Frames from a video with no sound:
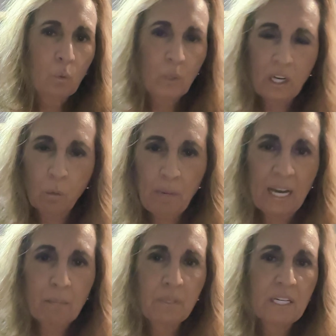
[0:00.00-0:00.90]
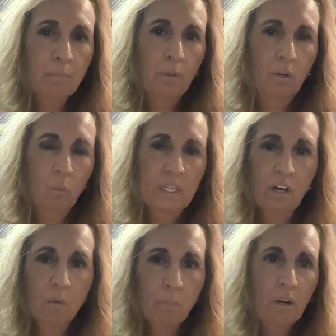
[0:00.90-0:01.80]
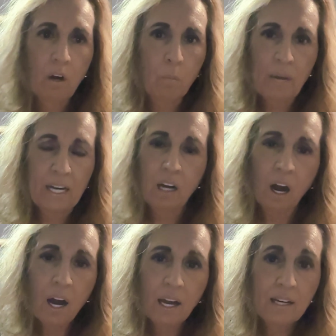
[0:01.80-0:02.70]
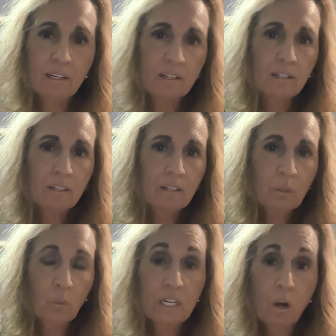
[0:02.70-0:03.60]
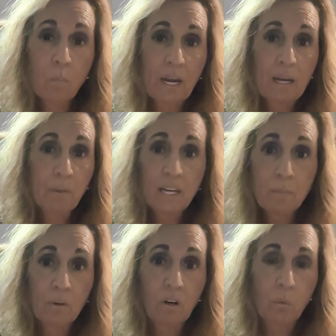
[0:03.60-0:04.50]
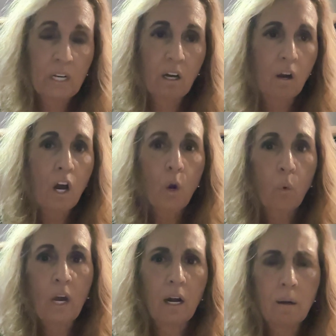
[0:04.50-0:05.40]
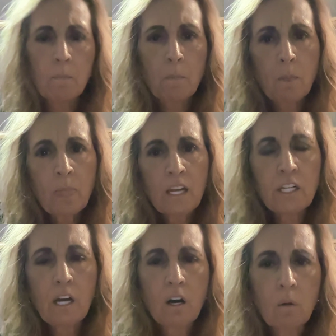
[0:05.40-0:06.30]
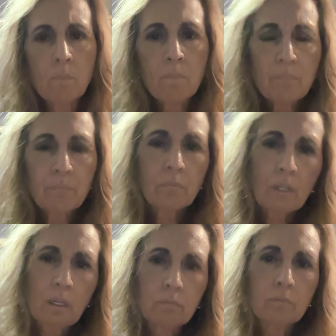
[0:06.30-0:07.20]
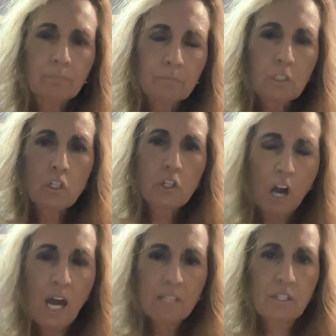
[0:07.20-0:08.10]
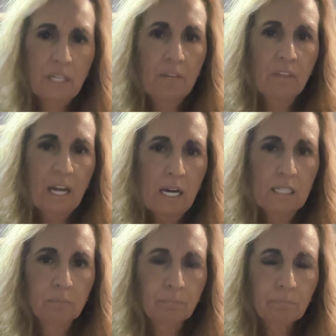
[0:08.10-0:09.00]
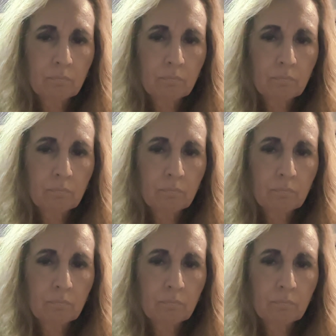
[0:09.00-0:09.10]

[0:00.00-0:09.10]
We obey people. We don't obey God. We obey people. We go, well, you know, John said that.